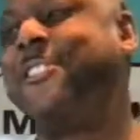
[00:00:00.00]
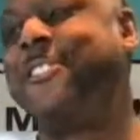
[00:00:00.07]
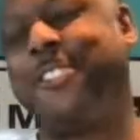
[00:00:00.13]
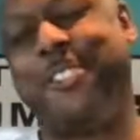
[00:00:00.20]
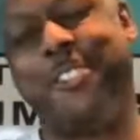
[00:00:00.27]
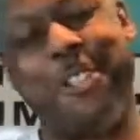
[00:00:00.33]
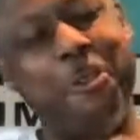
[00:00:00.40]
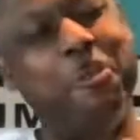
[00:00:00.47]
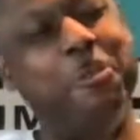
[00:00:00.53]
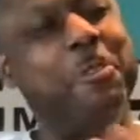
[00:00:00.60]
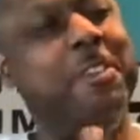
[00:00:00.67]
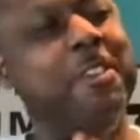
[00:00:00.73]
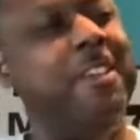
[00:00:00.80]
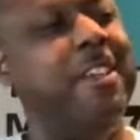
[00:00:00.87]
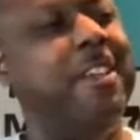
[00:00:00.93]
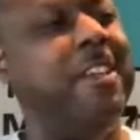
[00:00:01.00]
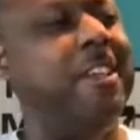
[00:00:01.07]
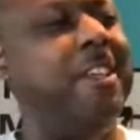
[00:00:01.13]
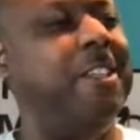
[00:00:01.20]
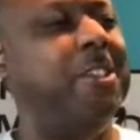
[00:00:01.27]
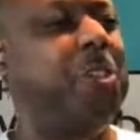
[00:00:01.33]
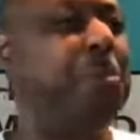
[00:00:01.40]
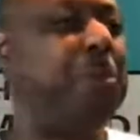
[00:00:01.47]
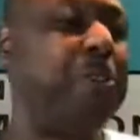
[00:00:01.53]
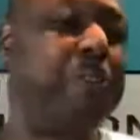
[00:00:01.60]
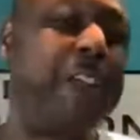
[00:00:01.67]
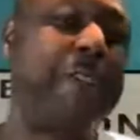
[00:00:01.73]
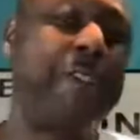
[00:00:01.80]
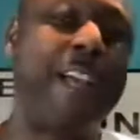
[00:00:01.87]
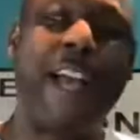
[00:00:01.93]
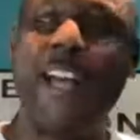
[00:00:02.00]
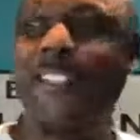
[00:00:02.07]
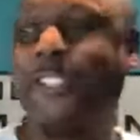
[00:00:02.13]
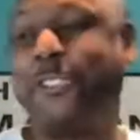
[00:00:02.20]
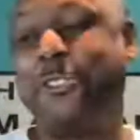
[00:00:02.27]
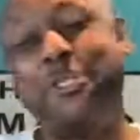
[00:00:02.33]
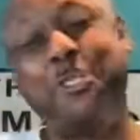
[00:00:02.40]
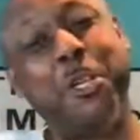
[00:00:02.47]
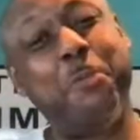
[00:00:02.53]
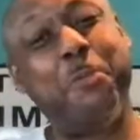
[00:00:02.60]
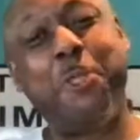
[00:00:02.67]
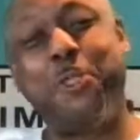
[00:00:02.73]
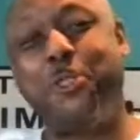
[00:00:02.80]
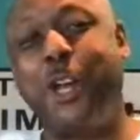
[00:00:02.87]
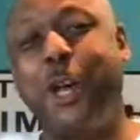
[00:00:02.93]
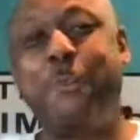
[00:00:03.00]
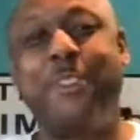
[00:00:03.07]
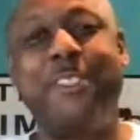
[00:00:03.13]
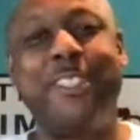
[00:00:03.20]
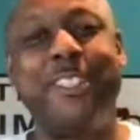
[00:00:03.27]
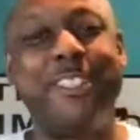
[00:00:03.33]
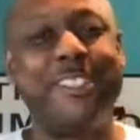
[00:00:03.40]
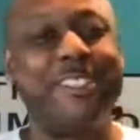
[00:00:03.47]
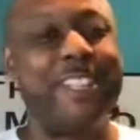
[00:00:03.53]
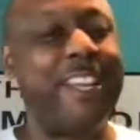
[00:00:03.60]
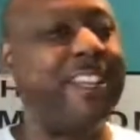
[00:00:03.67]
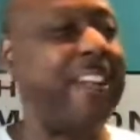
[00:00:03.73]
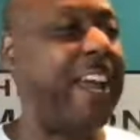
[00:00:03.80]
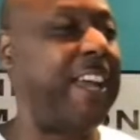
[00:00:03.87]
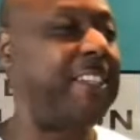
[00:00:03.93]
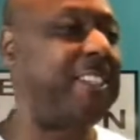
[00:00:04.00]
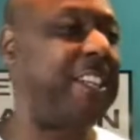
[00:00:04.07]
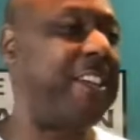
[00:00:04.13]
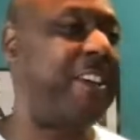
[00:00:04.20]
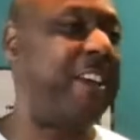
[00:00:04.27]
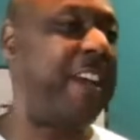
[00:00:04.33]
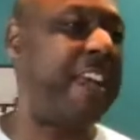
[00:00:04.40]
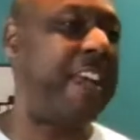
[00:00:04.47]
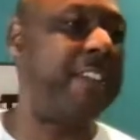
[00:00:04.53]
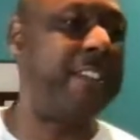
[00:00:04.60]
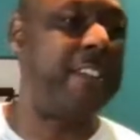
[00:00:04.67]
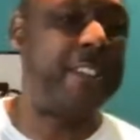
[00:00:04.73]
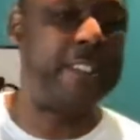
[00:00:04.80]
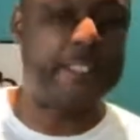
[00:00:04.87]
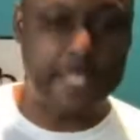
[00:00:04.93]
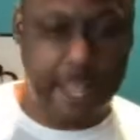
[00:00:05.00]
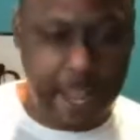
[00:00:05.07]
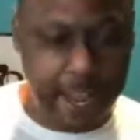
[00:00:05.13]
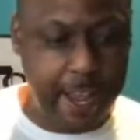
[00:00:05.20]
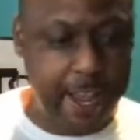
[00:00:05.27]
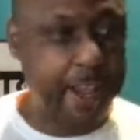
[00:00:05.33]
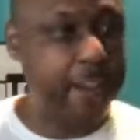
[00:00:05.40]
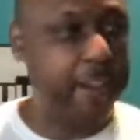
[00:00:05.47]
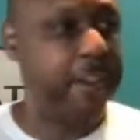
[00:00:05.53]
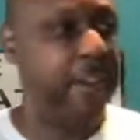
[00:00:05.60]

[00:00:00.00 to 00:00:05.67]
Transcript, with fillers: So, do me a favor, guys, that you jump on, drop your city and state, like, share, and tag.